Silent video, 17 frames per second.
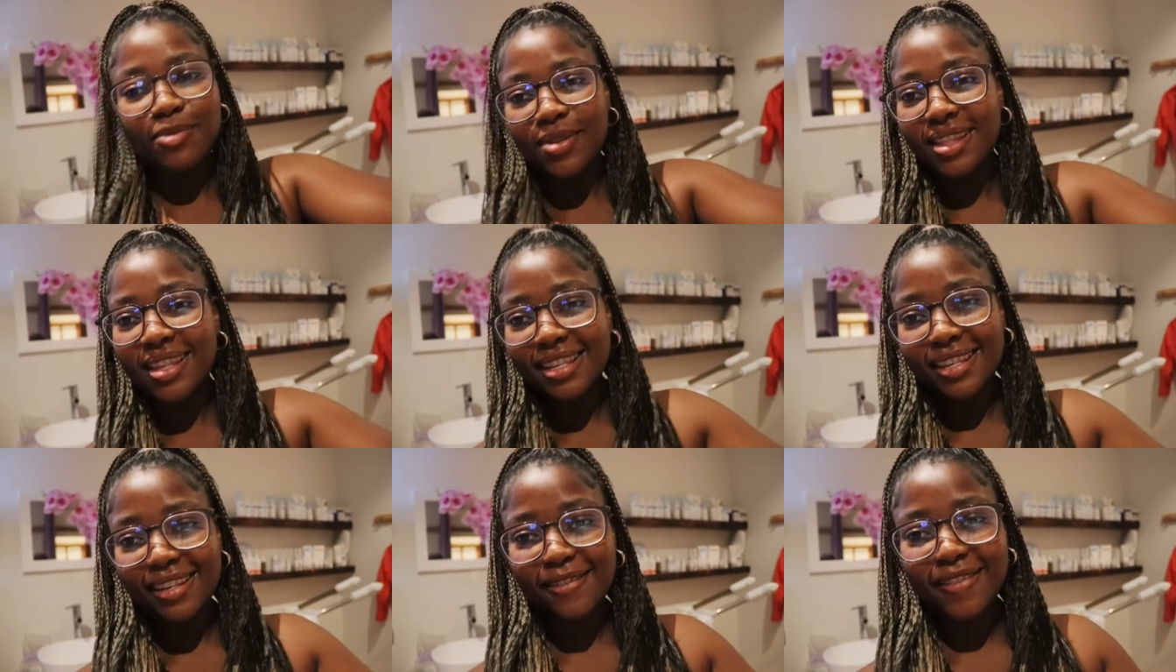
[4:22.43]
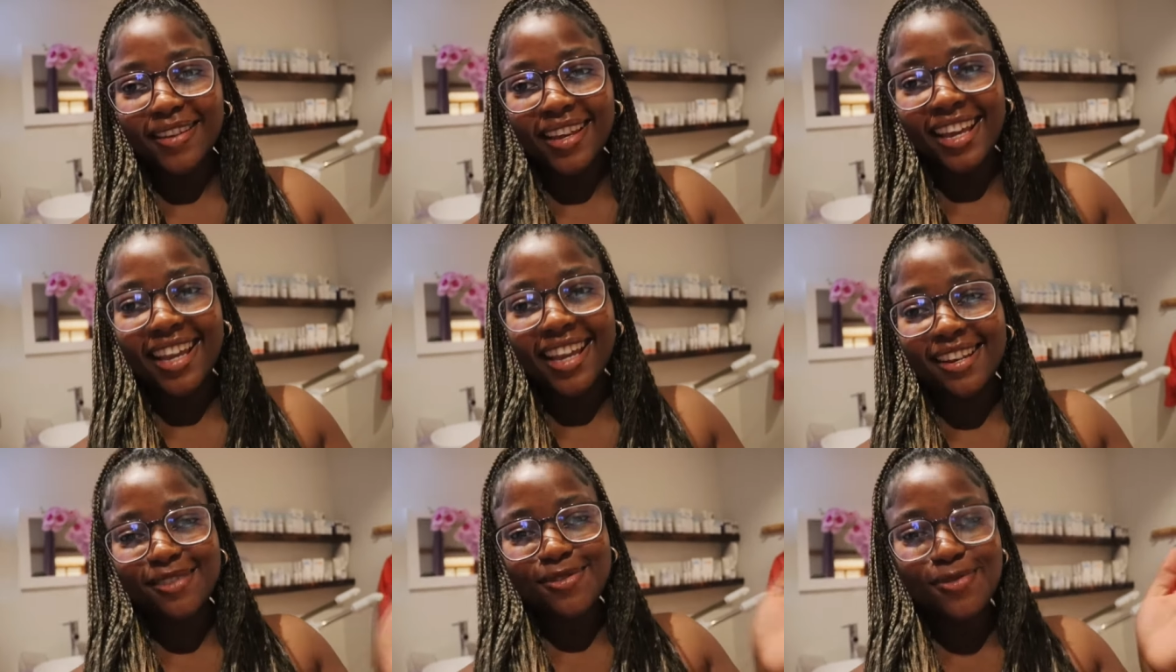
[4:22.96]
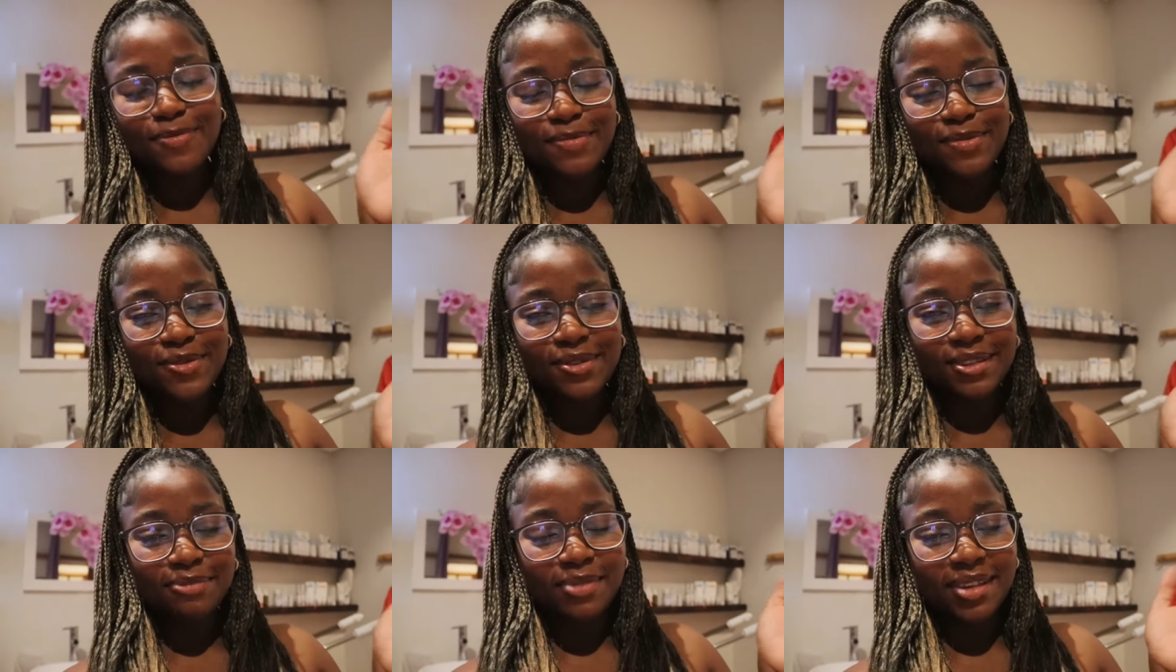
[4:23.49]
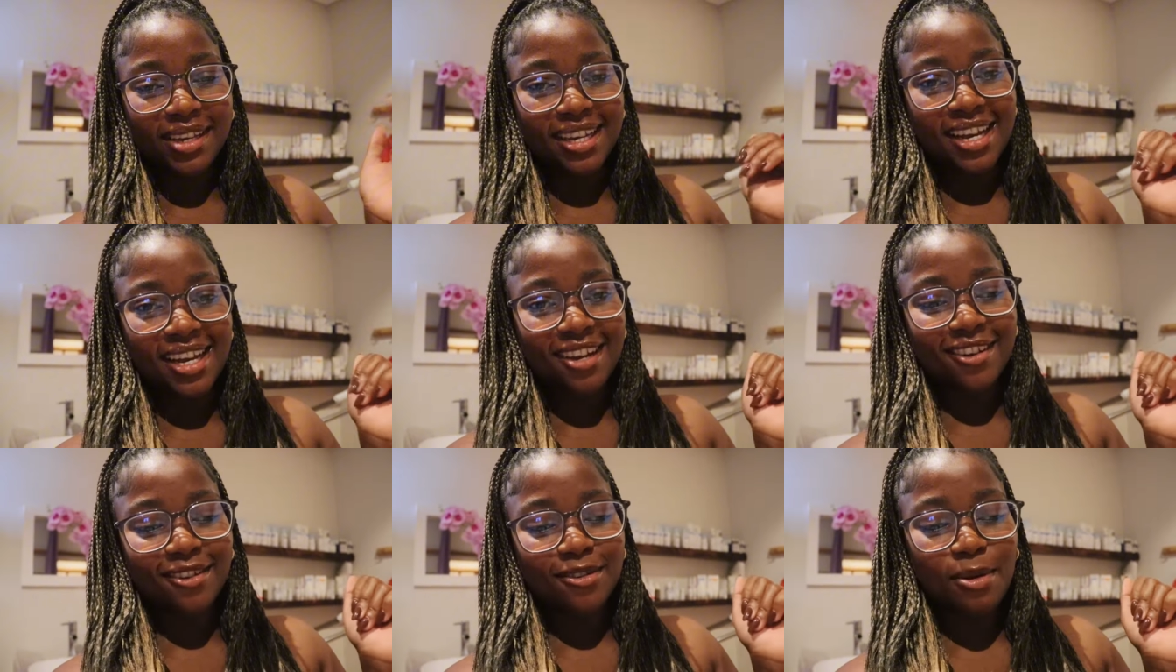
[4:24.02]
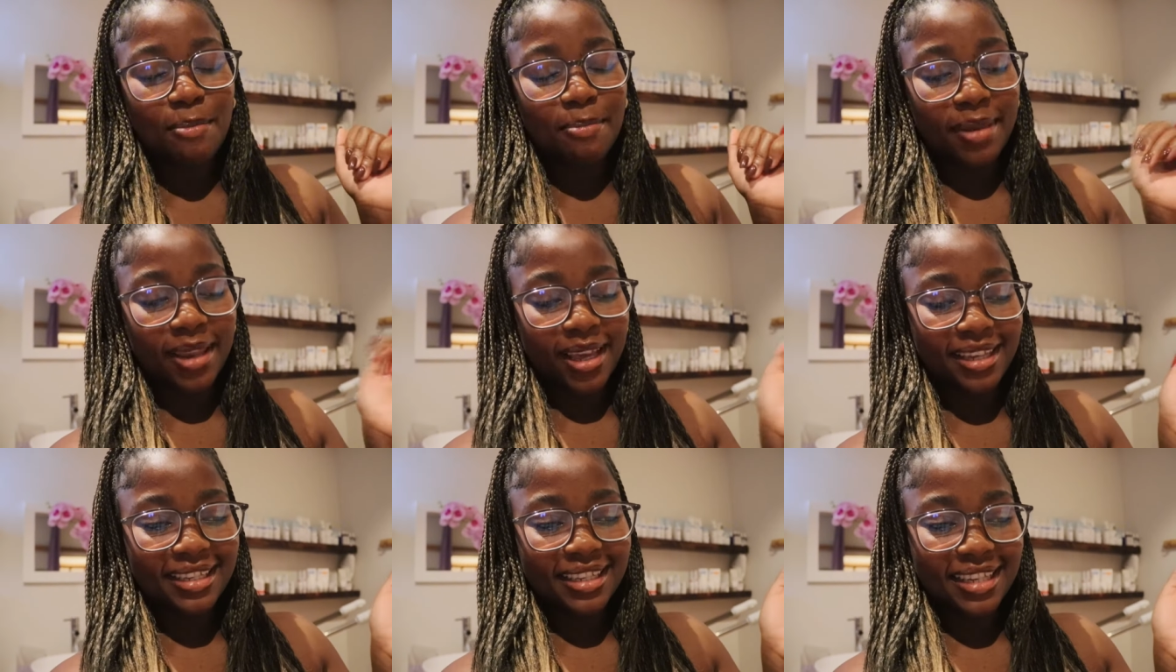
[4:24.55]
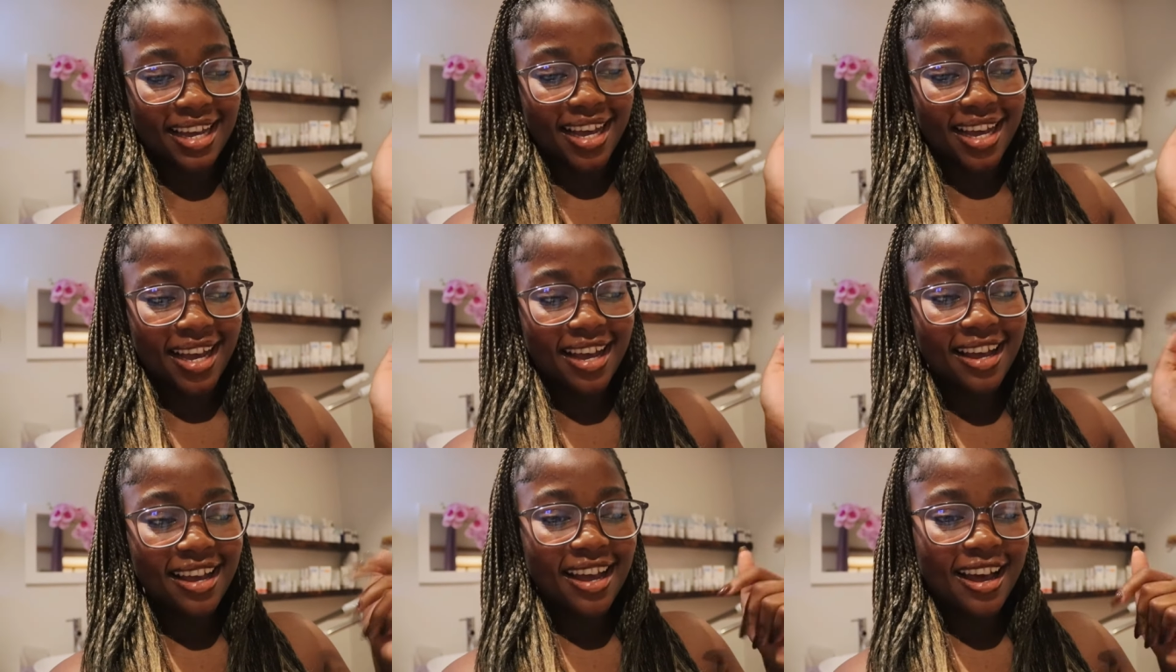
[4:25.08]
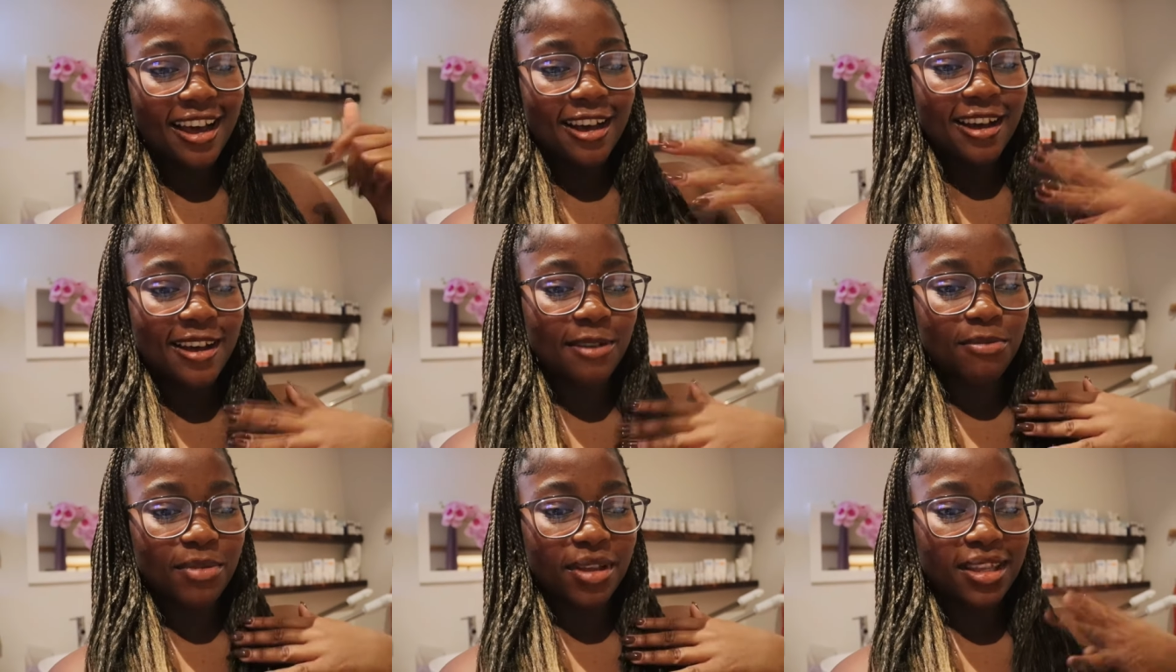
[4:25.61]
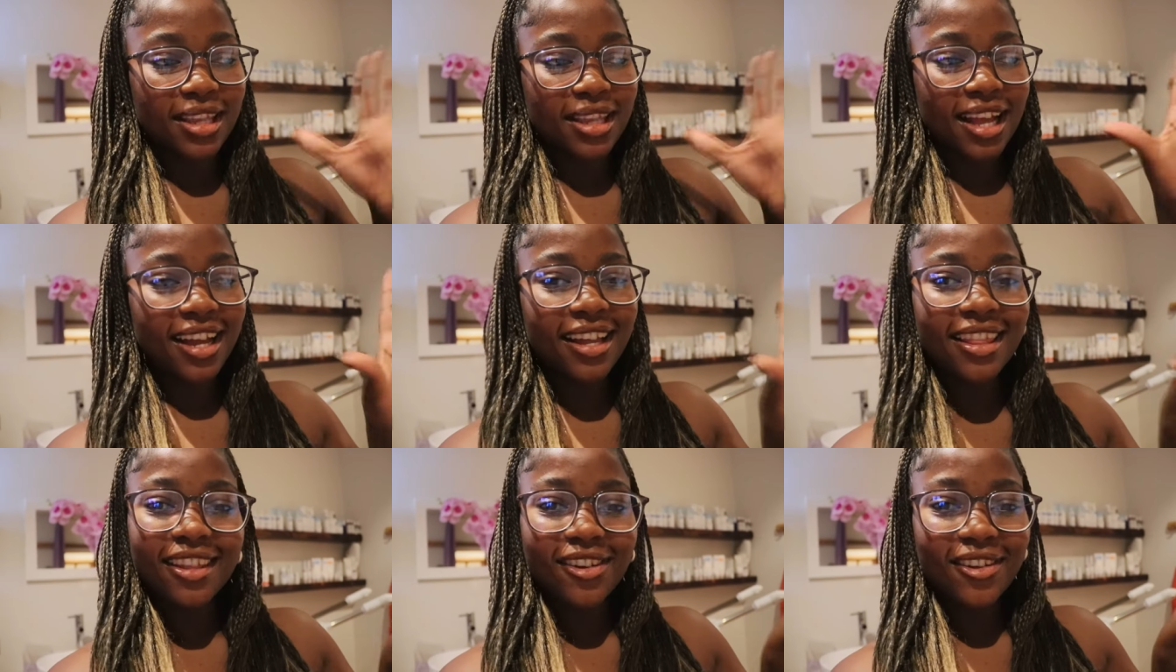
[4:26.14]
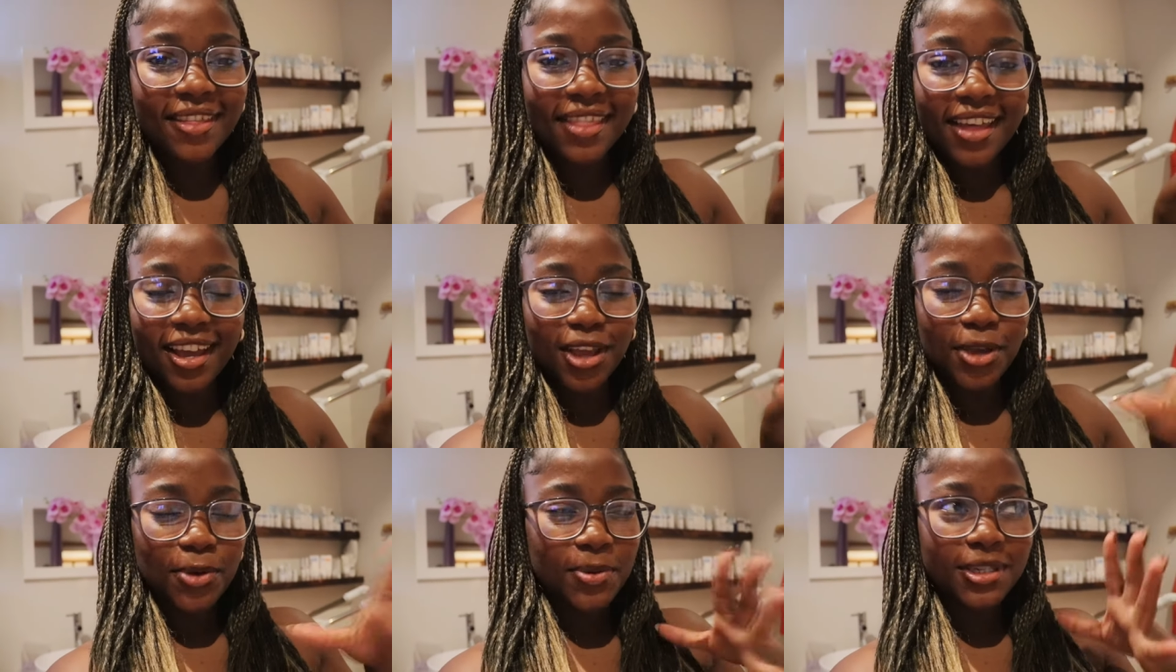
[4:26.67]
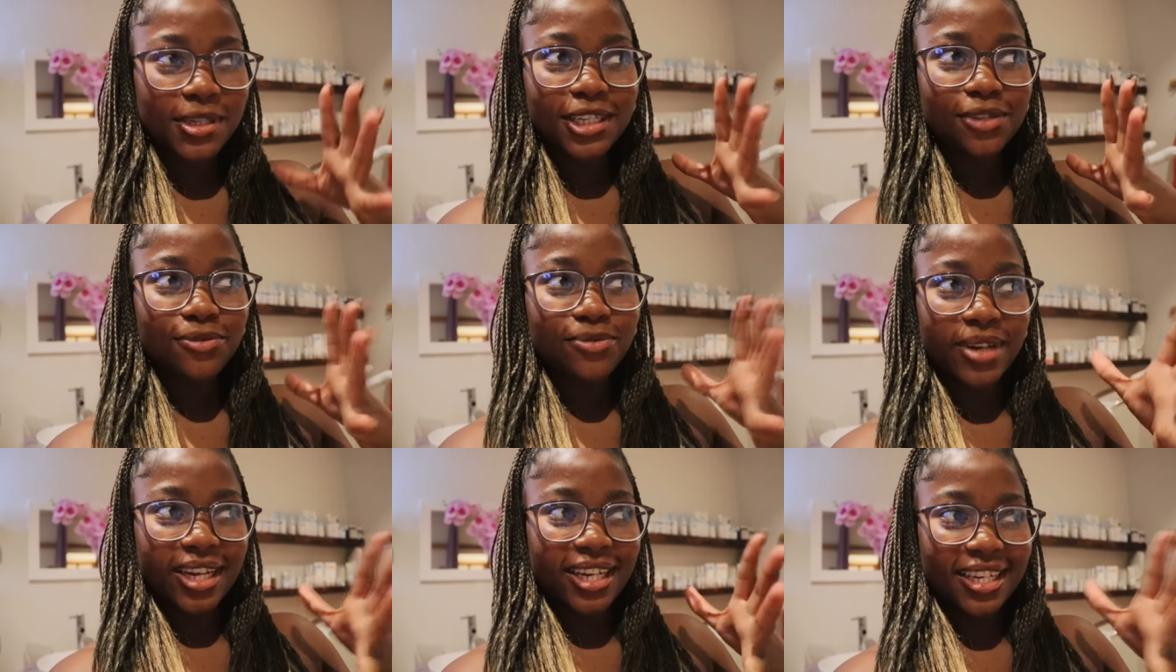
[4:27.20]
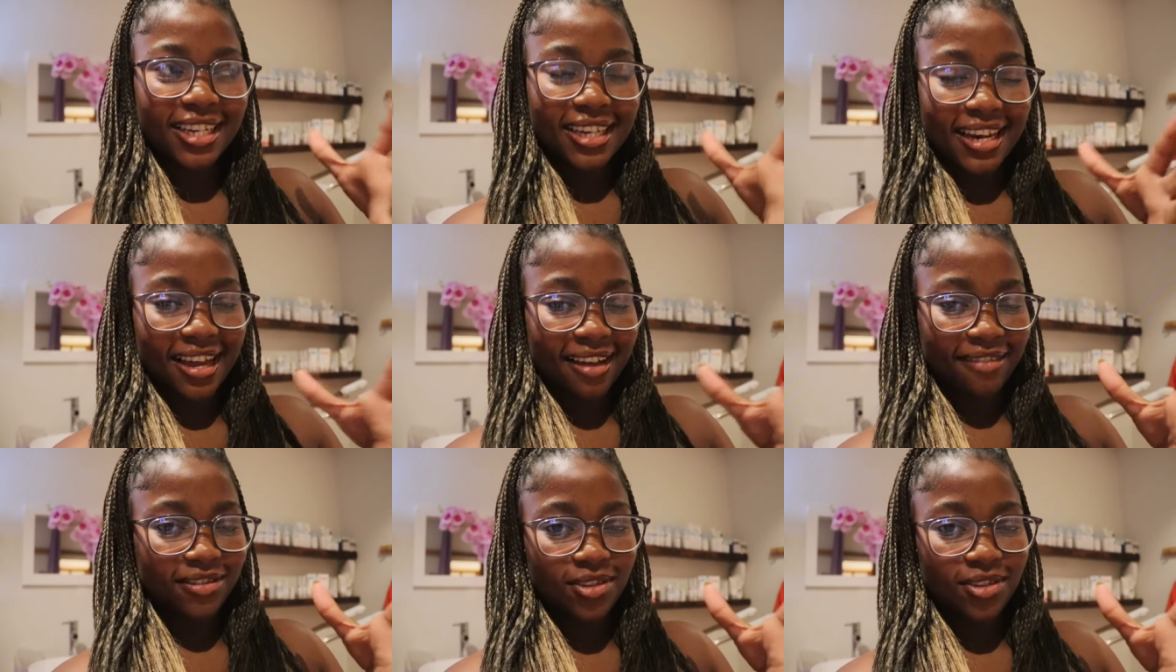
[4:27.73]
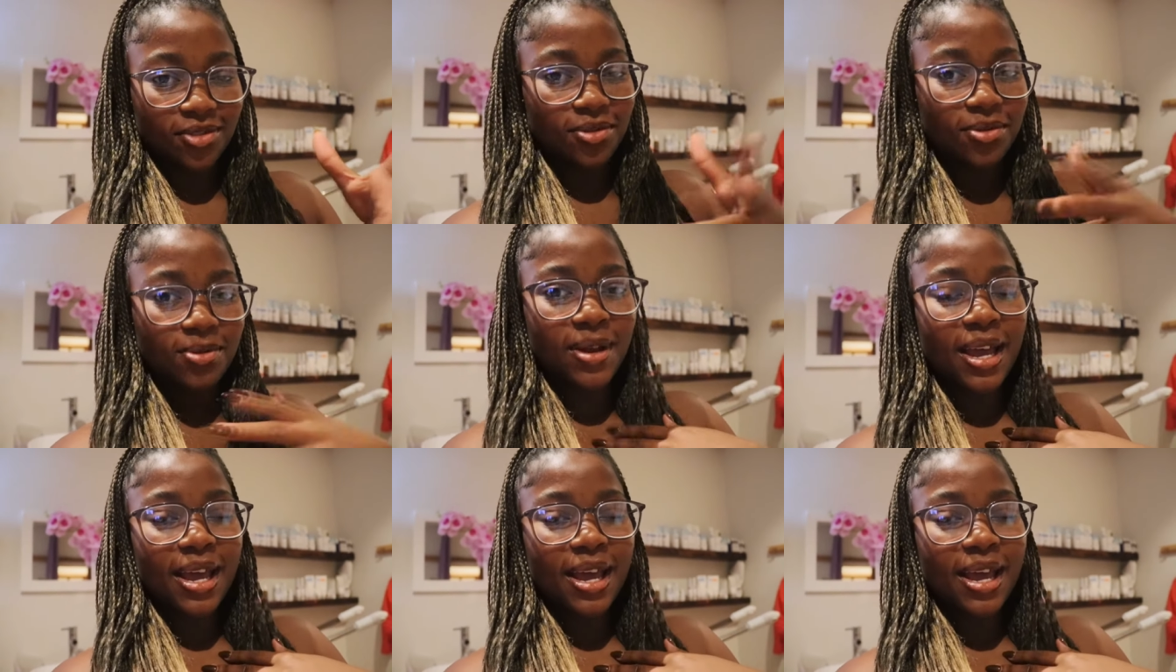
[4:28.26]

i'm with sive and umbo is being our blesser um, it's like a little thank you which she really didn't have to